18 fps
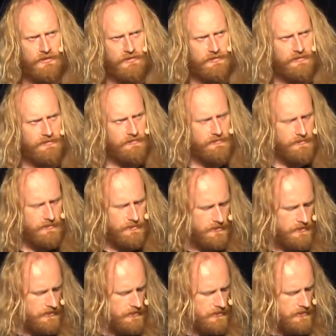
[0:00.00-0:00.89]
western
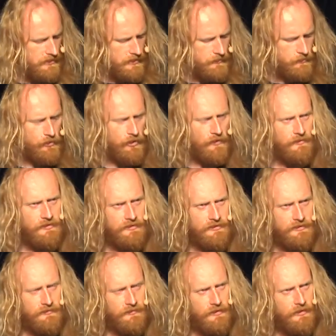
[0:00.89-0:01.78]

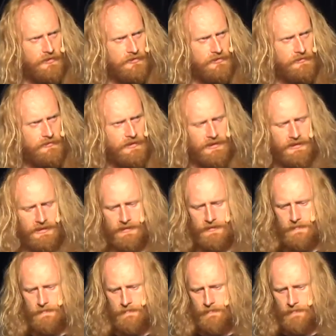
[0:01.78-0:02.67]
province of Costa
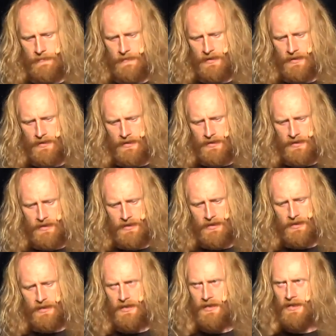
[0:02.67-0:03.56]
Rica.
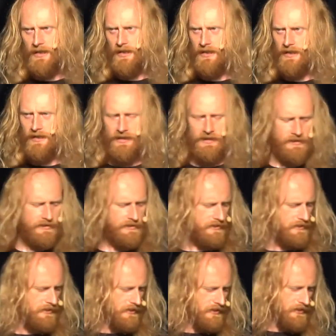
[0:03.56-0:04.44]
Uh,
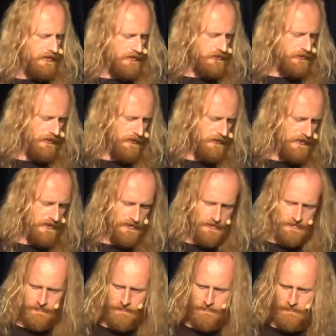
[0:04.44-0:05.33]
so I
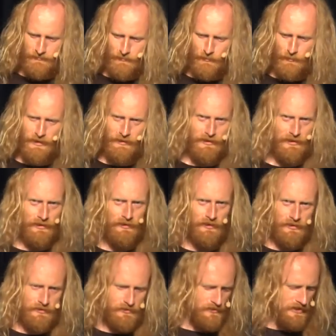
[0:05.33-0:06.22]
think we're in a
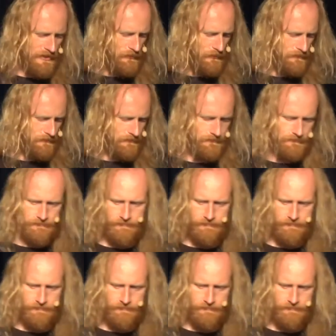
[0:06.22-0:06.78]
lot of trouble.